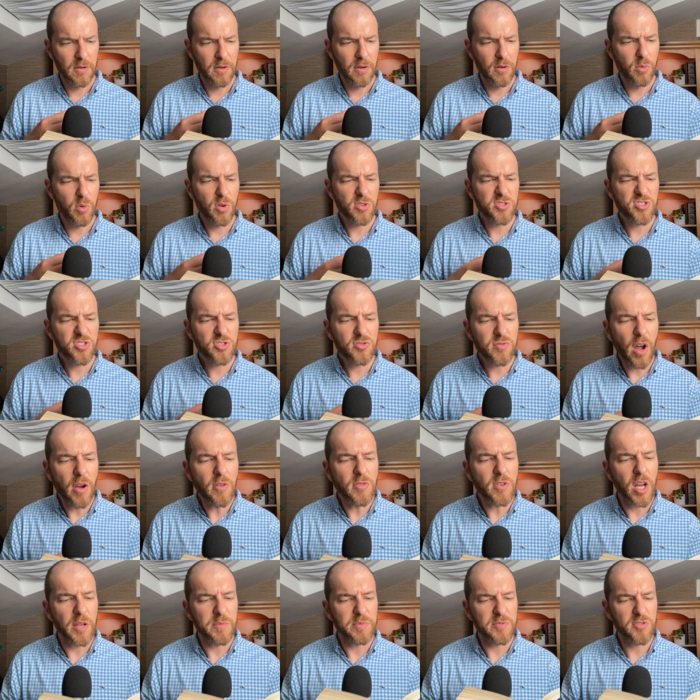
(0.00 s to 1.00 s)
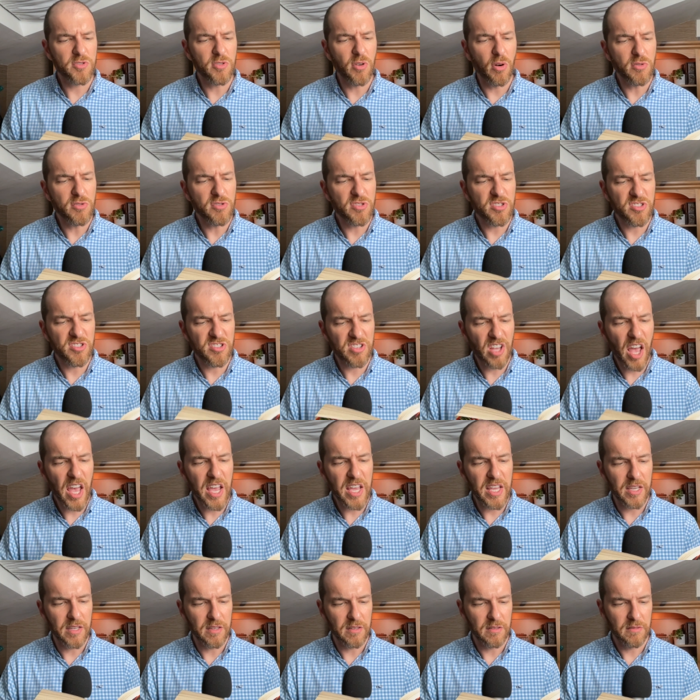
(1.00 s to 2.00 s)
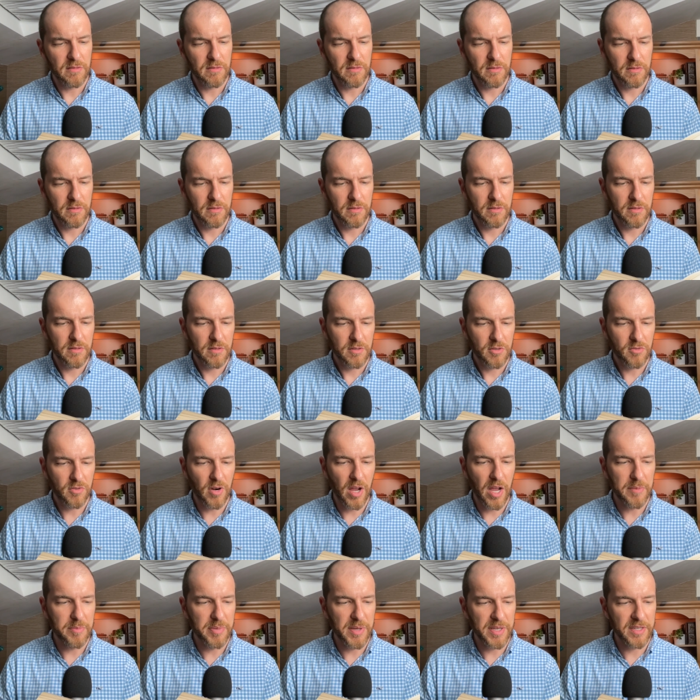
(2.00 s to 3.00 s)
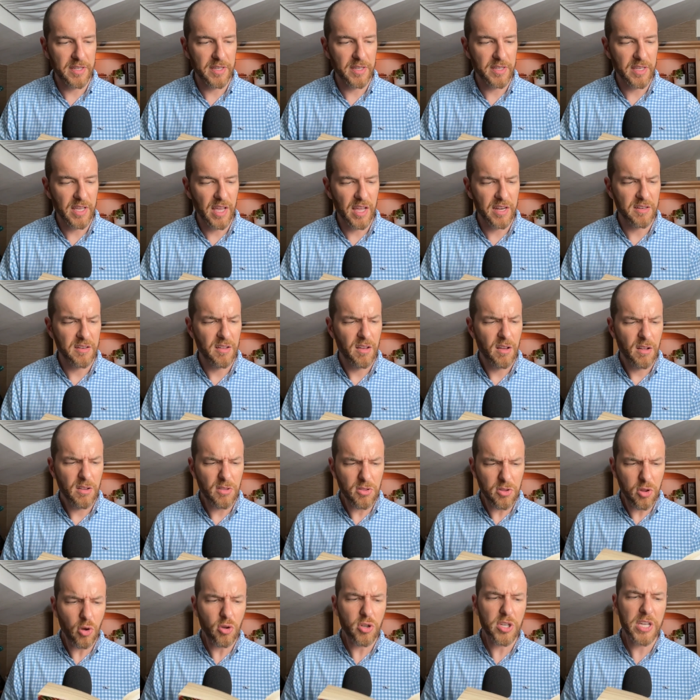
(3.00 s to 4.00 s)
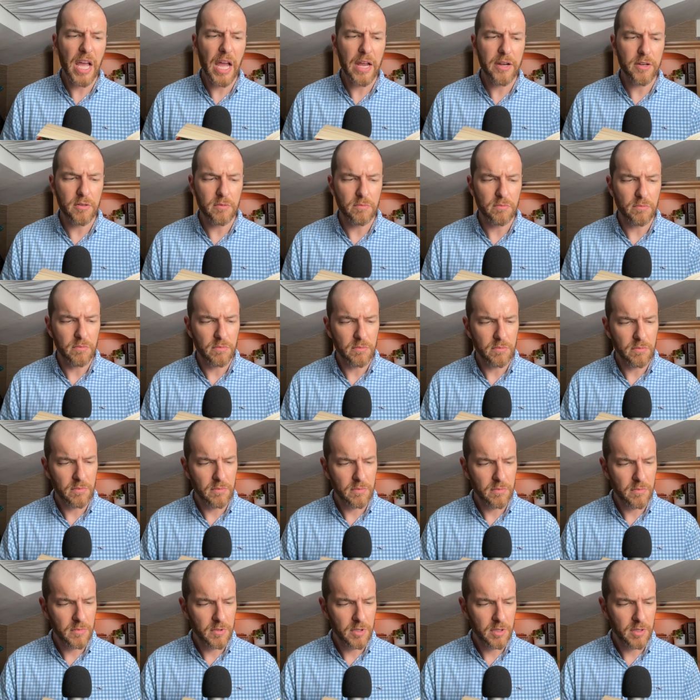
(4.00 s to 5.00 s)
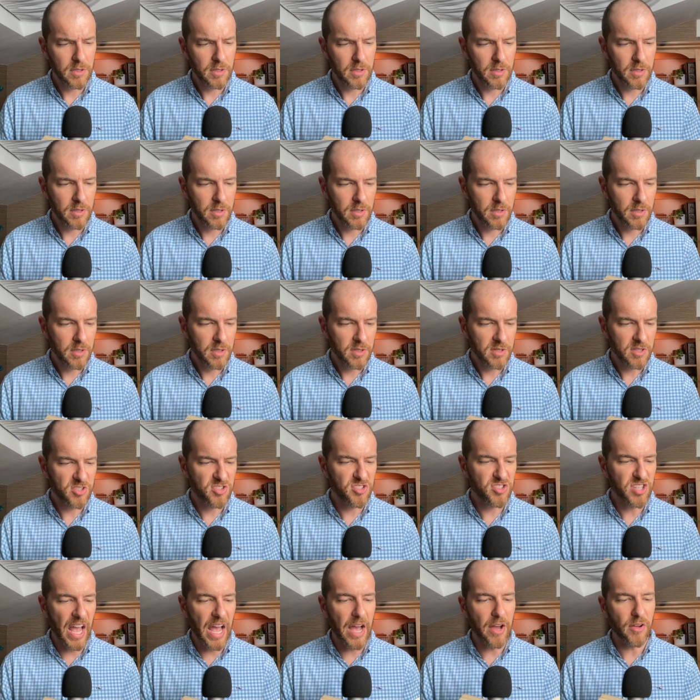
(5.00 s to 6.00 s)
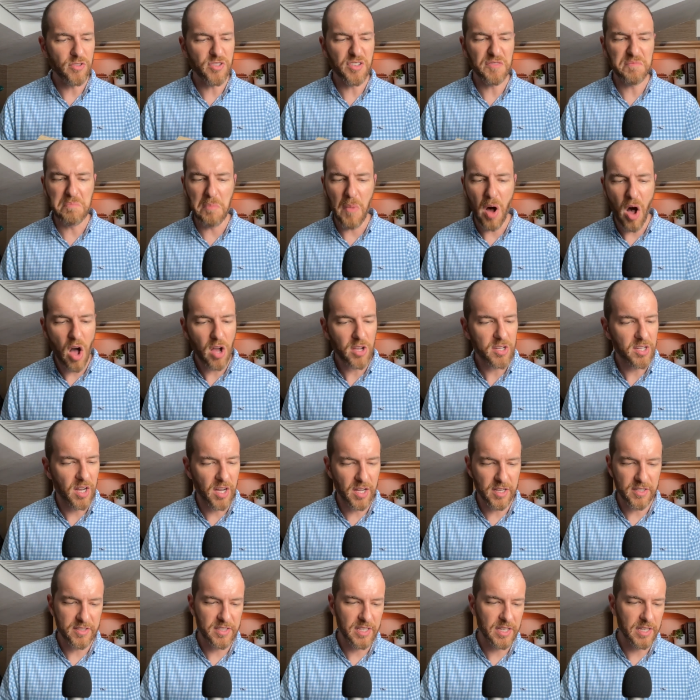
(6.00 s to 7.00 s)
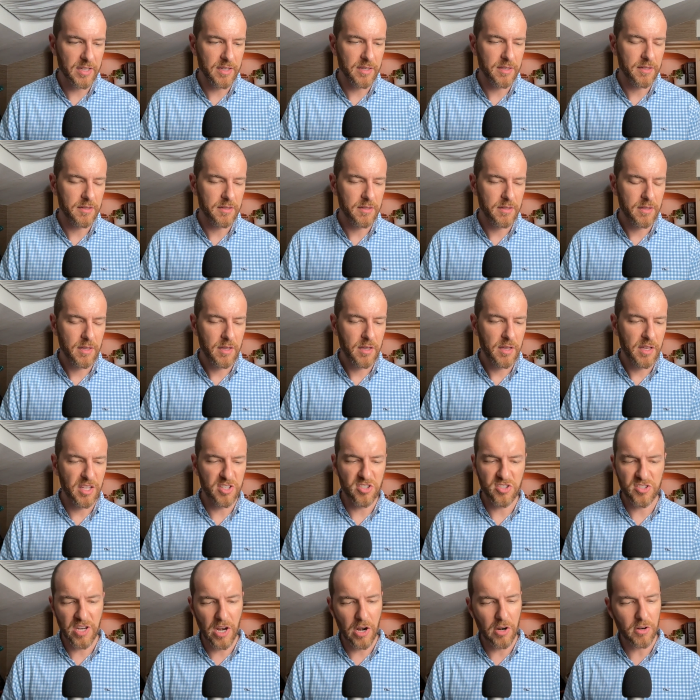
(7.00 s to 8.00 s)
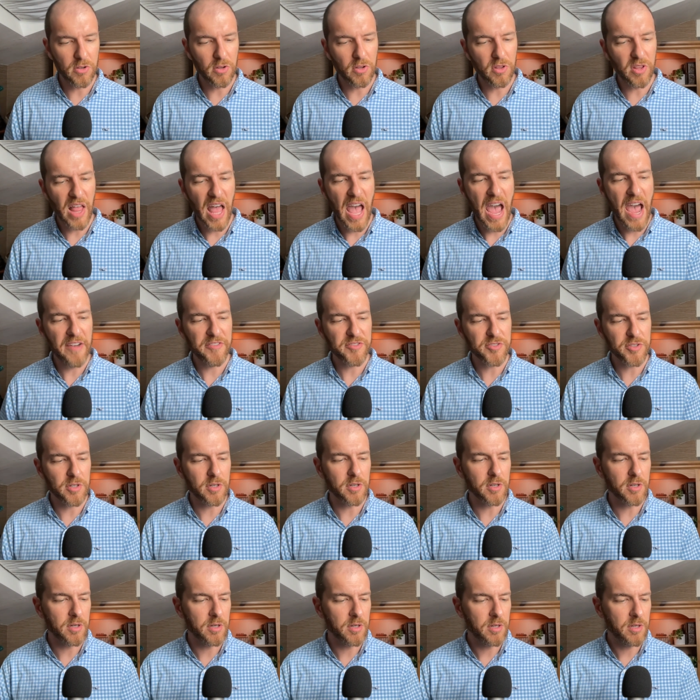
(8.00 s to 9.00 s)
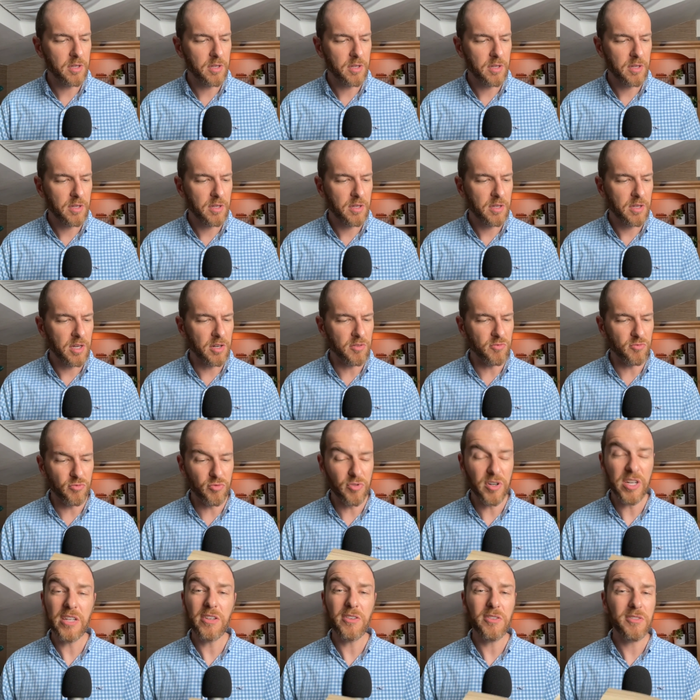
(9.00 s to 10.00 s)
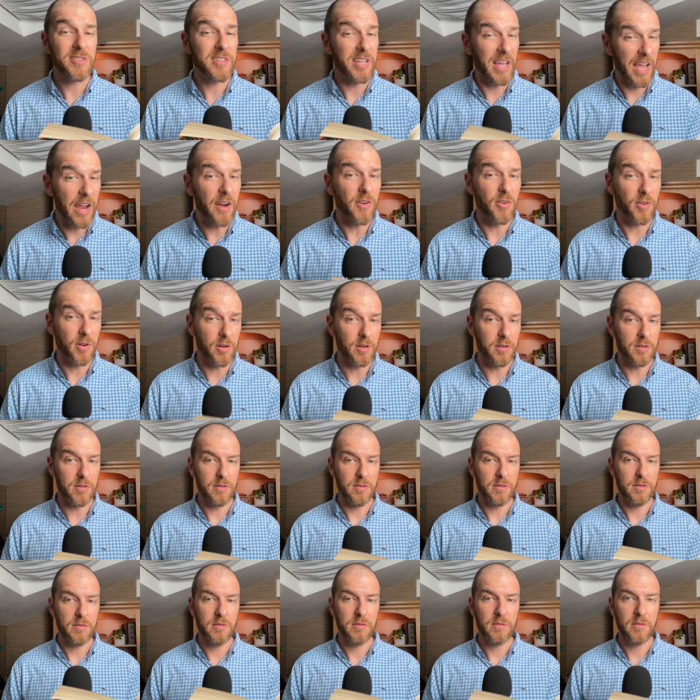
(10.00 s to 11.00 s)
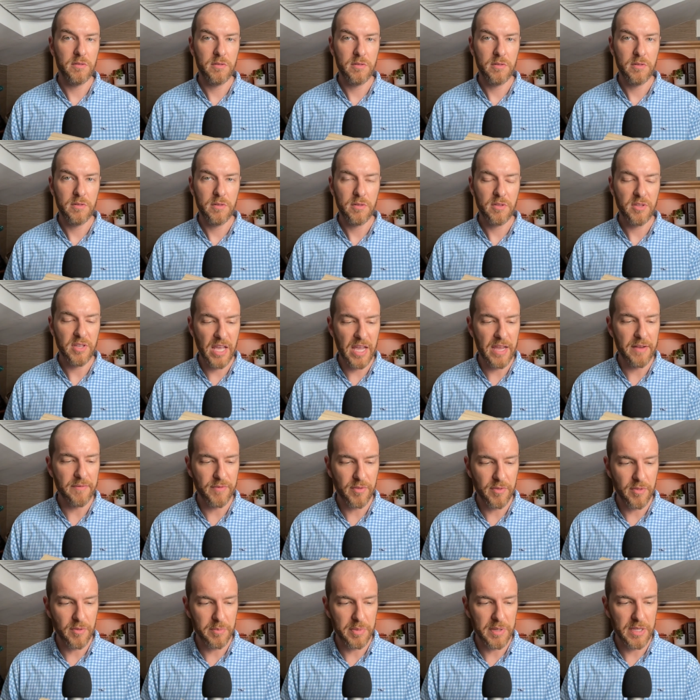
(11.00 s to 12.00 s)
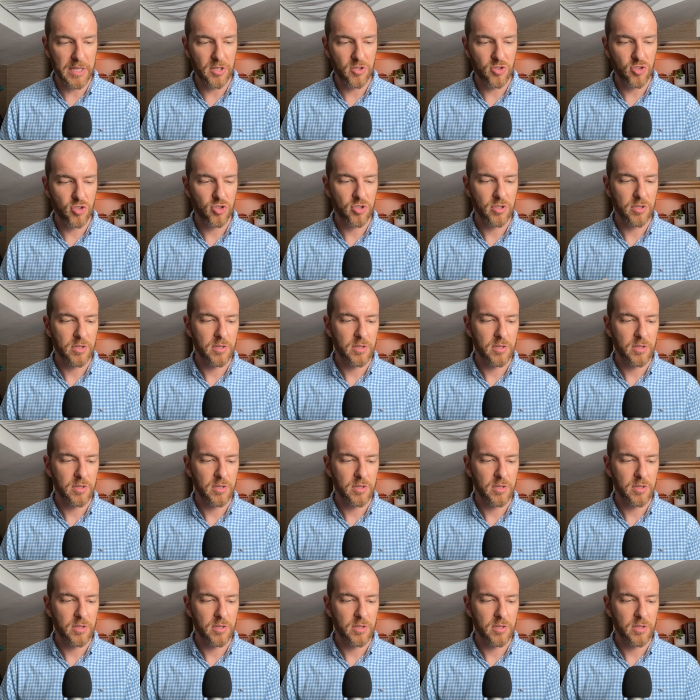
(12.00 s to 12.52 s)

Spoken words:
What's grown-ups going to say? Cried Piggy again. Look at 'em. The sound of mock hunting, hysterical laughter, and real terror came from the beach.